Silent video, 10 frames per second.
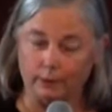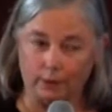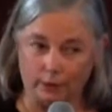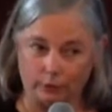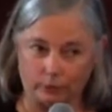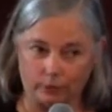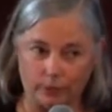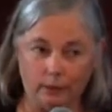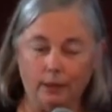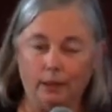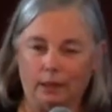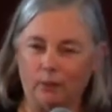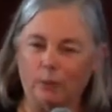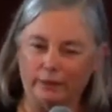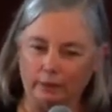in the country.
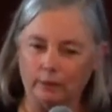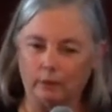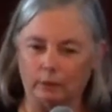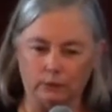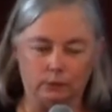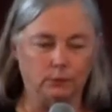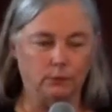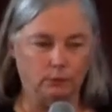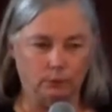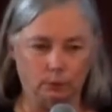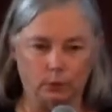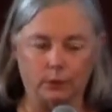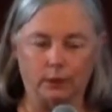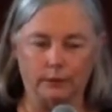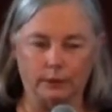And one thing they're going to do and
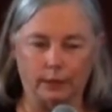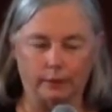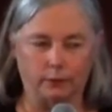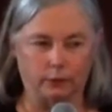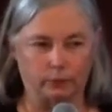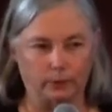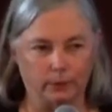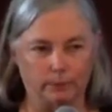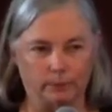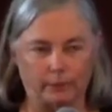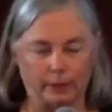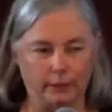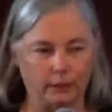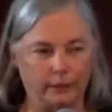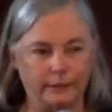work on together is really
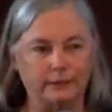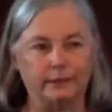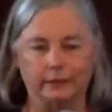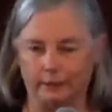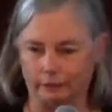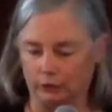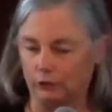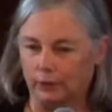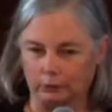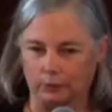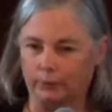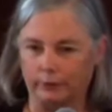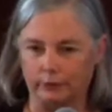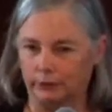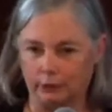providing links into infrastructure,
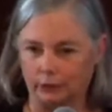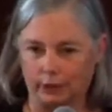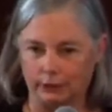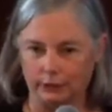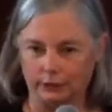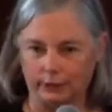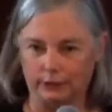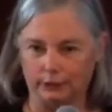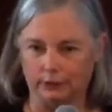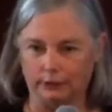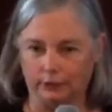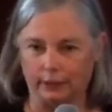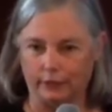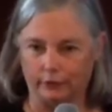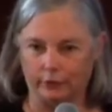whether it's the charging stations and
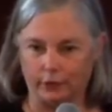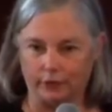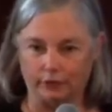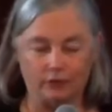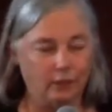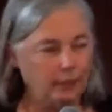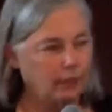other things.